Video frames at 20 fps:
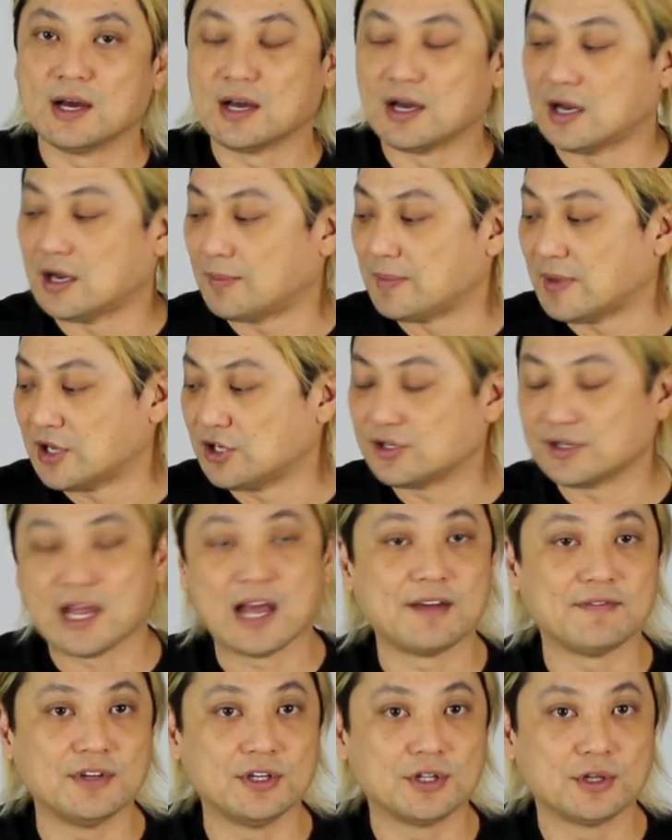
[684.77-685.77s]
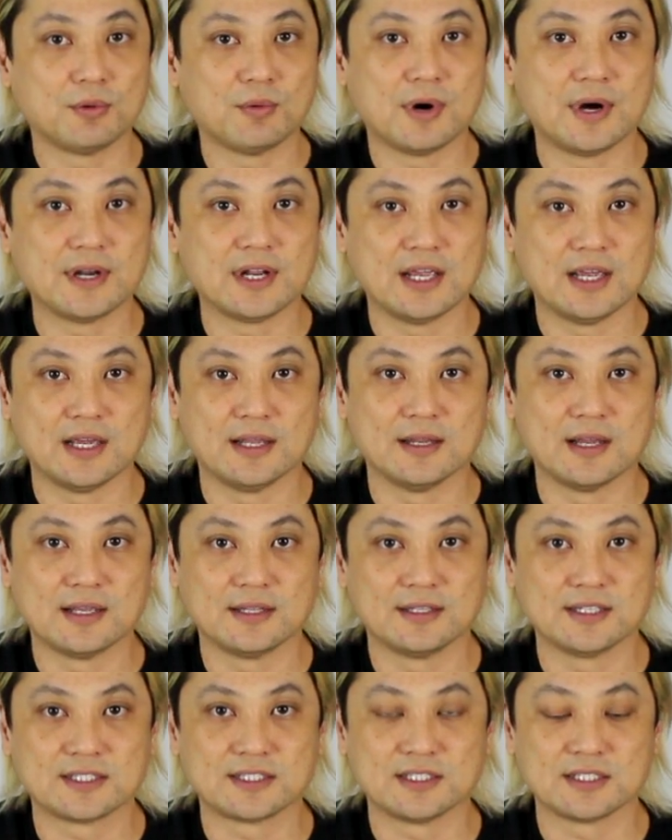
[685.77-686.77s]
And you can have either one in
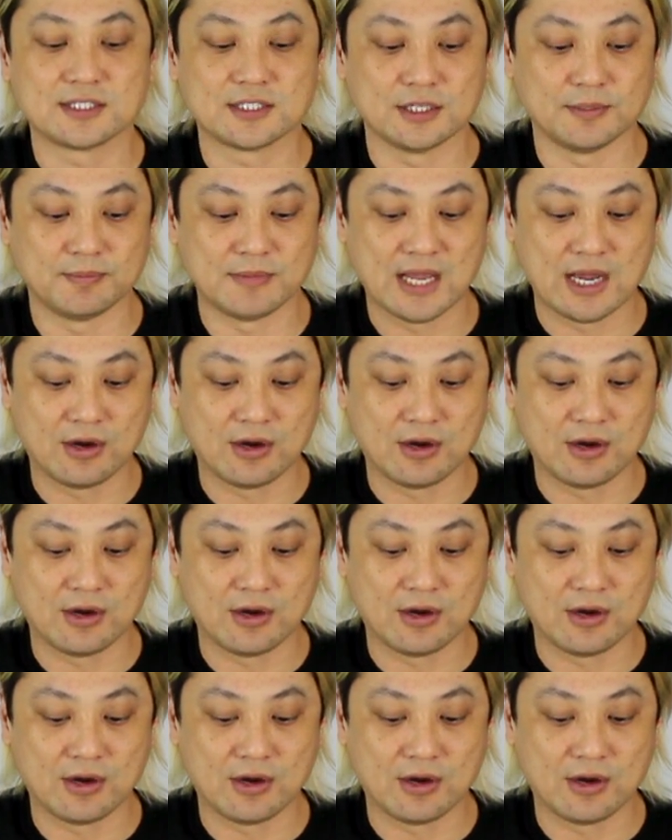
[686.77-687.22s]
this system.